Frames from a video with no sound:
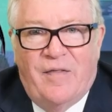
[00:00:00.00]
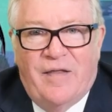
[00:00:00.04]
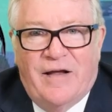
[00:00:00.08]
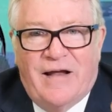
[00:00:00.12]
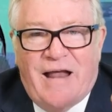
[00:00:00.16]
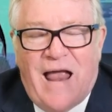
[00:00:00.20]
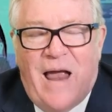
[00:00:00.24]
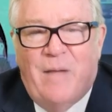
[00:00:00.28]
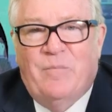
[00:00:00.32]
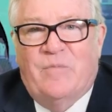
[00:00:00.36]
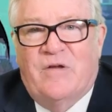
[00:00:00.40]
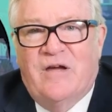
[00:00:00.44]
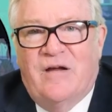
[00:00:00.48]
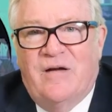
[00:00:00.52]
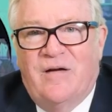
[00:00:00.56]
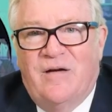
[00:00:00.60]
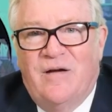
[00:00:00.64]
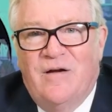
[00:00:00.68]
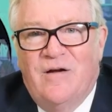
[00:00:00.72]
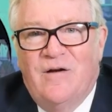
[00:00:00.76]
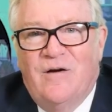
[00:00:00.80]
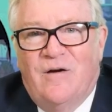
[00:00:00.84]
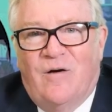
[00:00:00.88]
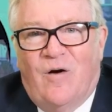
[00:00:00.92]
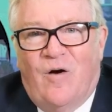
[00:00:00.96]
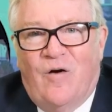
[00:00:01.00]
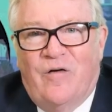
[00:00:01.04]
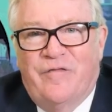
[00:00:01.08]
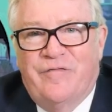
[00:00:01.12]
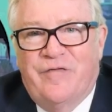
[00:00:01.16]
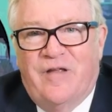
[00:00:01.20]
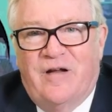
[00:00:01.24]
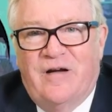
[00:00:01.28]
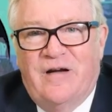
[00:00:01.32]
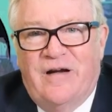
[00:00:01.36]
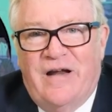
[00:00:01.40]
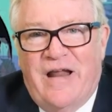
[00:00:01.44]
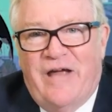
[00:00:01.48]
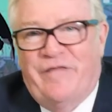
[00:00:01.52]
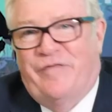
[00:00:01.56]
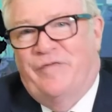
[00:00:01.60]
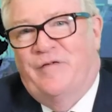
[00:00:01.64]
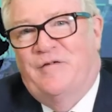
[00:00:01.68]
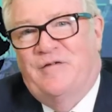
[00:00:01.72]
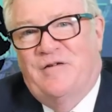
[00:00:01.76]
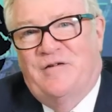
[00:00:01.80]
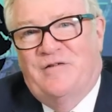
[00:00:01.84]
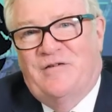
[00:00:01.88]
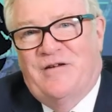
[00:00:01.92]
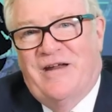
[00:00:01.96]
The captain of the
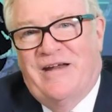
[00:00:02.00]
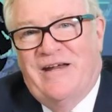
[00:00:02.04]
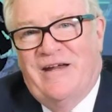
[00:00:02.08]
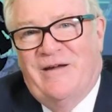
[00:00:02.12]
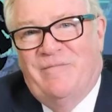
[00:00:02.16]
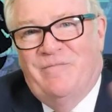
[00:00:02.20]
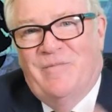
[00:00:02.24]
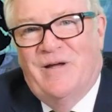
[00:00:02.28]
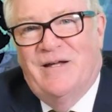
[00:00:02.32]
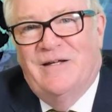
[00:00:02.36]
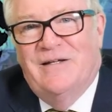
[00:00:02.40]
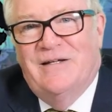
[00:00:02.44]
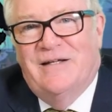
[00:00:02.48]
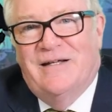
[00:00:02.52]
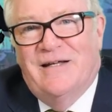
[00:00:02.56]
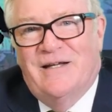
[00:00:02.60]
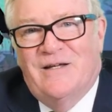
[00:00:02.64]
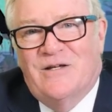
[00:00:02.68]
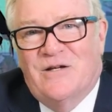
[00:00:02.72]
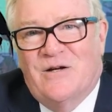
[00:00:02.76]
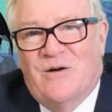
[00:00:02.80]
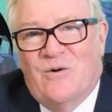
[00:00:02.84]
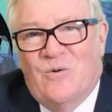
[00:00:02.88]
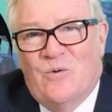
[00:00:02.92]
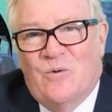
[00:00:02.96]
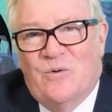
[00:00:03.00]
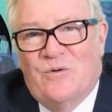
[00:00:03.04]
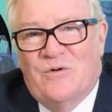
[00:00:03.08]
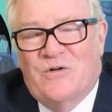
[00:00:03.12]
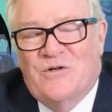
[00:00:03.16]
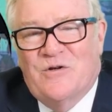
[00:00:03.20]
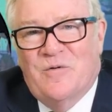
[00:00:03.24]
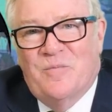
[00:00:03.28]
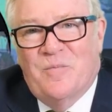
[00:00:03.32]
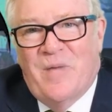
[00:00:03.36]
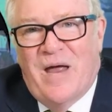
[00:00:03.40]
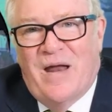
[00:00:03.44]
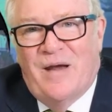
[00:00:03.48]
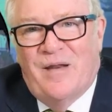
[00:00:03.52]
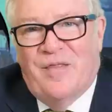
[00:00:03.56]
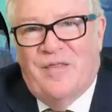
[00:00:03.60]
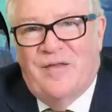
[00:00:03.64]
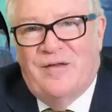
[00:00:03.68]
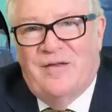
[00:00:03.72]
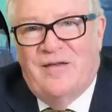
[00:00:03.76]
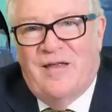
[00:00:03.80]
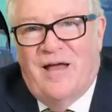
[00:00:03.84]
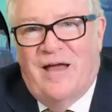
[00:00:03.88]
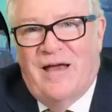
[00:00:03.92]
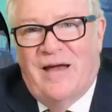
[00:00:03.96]
left team is called Samantha
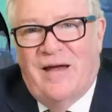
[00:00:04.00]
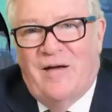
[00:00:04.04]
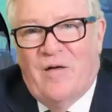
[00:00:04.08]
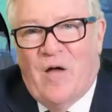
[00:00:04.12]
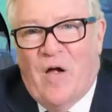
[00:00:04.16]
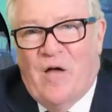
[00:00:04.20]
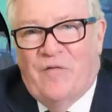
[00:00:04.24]
Day,